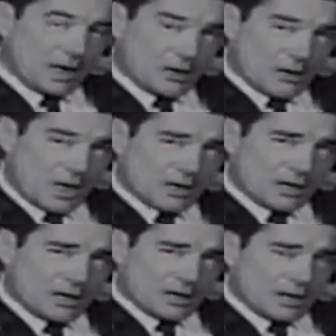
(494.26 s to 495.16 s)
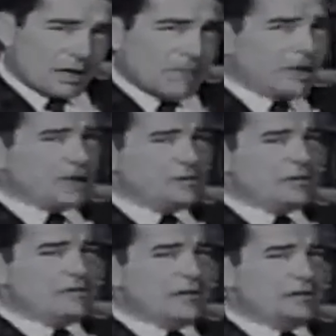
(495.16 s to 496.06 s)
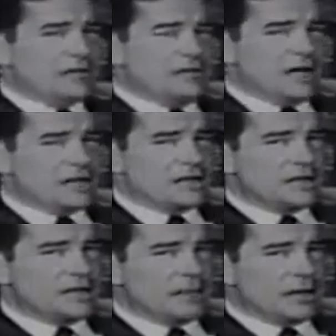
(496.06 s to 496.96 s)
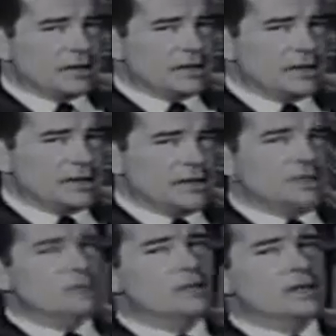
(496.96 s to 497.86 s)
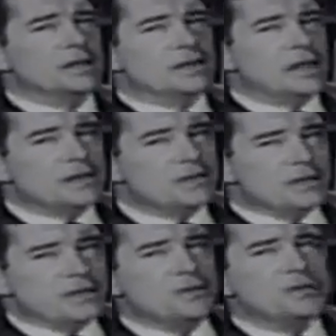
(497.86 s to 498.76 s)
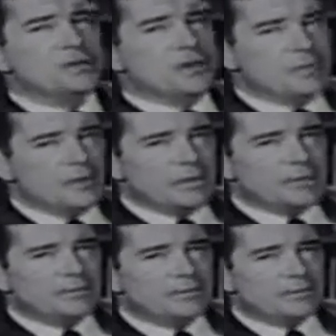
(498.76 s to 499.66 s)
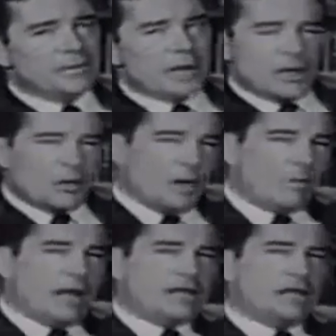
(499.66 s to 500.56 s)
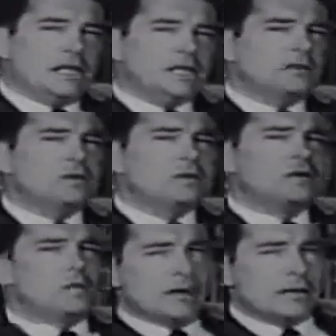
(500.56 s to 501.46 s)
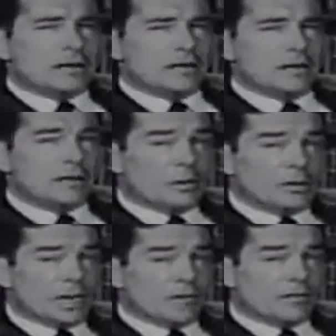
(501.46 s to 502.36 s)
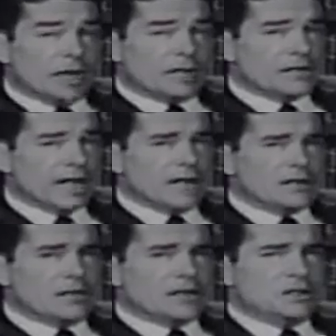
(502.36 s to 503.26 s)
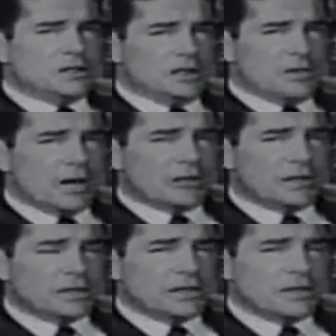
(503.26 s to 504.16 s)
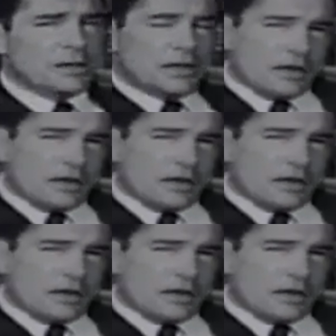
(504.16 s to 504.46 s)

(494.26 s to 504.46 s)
In short, America was founded not as a democracy, but as a constitutional republic. We pledge allegiance to the republic for which our flag stands, not to a democracy.